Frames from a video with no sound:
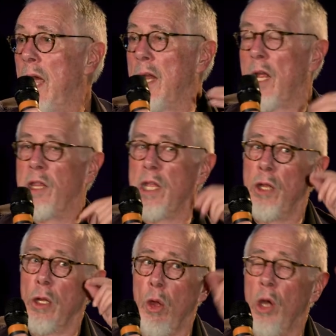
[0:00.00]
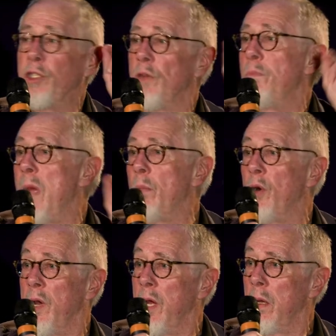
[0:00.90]
And I think the loss of
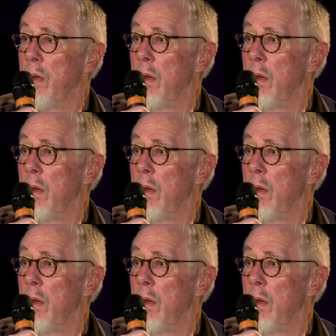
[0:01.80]
memory